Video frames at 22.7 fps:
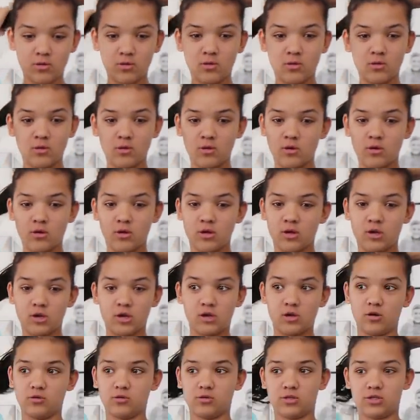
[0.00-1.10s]
Yes, your
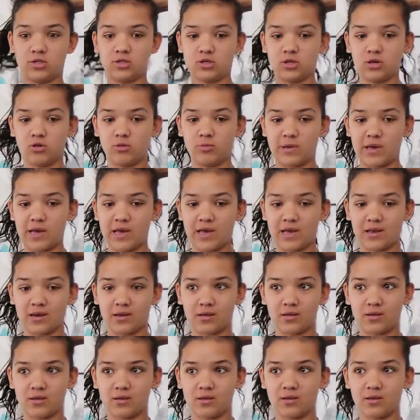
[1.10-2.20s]
hair is down. Bad.